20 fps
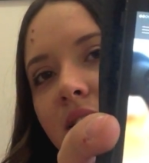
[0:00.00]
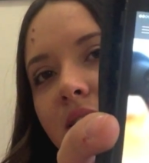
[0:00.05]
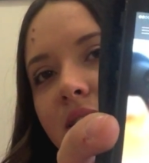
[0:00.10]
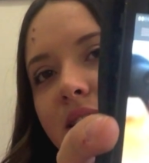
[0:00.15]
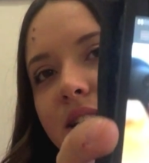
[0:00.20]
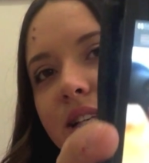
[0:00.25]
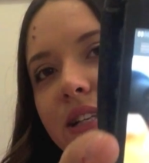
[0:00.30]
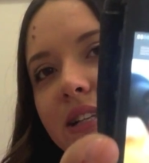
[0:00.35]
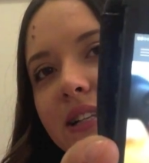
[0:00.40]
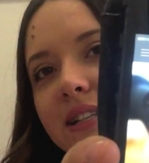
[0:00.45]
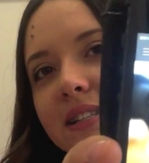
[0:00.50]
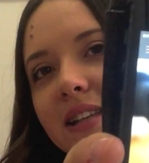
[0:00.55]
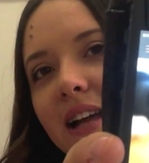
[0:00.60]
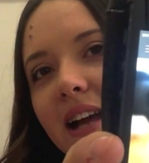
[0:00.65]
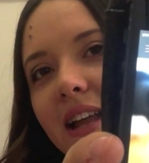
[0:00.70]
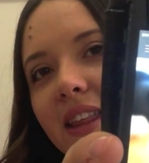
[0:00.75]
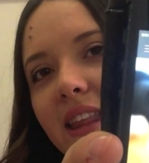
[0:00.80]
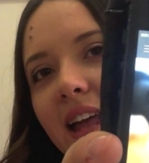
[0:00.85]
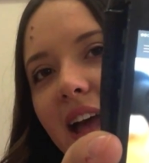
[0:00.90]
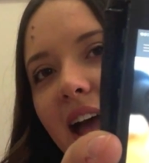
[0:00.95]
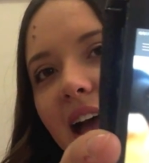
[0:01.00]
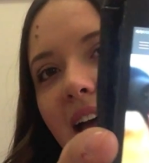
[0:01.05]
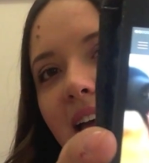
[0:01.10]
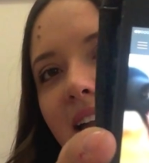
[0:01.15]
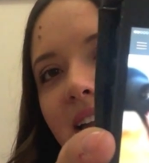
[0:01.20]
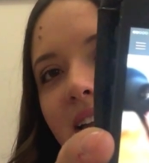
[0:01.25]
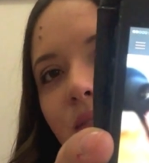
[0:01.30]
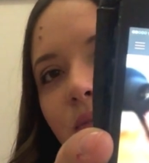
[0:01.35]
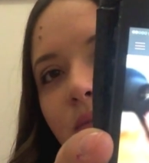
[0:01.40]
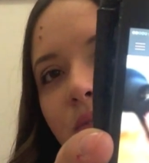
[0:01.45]
So it looks like
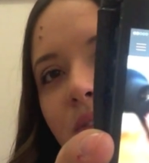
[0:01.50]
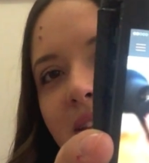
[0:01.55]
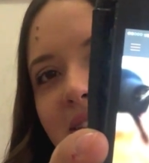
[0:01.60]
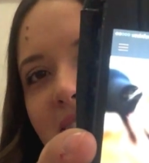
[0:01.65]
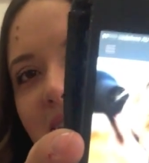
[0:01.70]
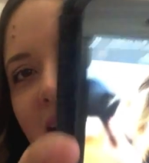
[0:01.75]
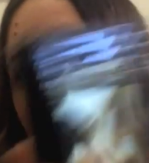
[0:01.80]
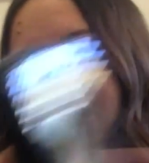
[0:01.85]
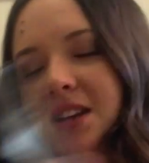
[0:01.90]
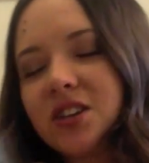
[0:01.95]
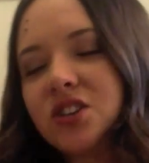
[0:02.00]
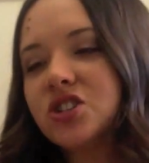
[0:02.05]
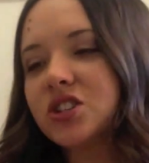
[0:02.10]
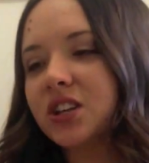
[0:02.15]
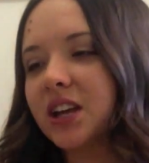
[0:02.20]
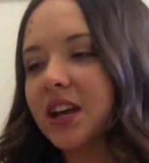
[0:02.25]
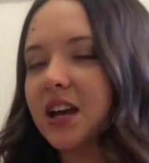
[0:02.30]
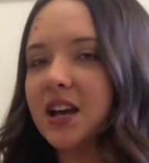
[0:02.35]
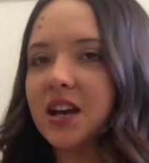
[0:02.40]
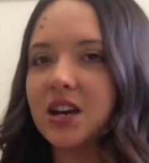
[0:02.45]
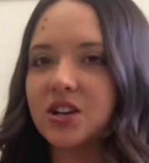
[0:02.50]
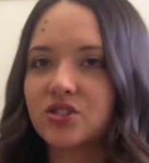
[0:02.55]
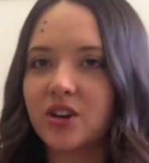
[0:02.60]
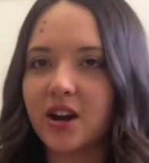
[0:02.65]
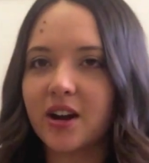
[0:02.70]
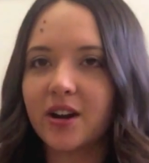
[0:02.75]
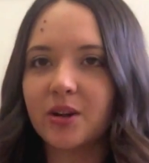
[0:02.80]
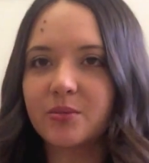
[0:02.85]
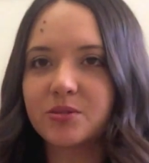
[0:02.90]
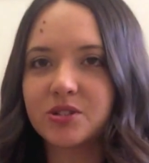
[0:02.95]
that. There's usually a
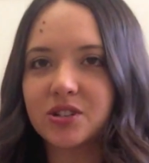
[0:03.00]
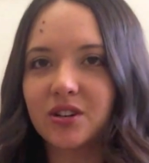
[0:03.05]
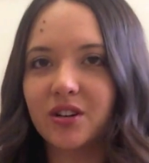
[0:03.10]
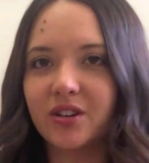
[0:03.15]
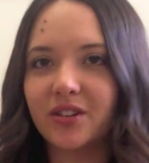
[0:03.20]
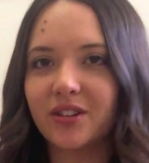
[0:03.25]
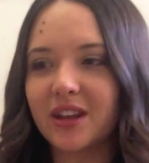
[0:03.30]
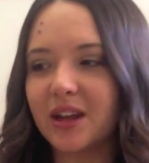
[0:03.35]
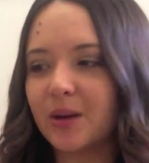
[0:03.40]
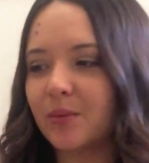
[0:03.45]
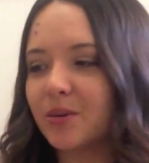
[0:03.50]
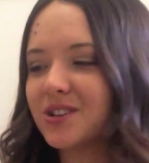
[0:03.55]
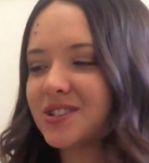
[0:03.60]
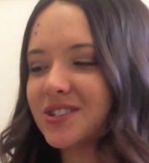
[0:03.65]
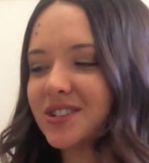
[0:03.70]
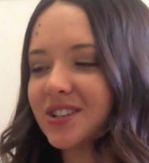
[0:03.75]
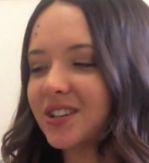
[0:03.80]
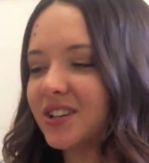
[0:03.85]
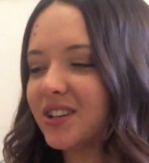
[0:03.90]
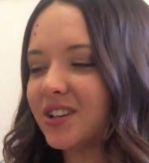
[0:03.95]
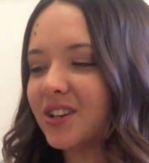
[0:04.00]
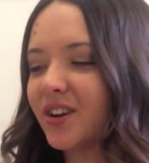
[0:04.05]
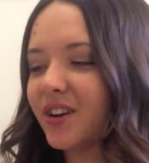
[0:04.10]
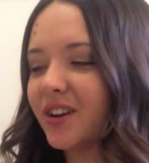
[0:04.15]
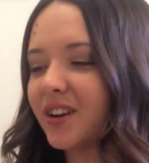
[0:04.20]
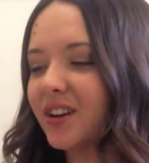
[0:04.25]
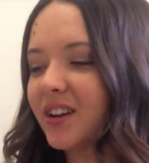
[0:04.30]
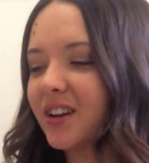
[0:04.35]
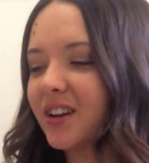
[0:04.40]
hairdryer option on there, which, you know,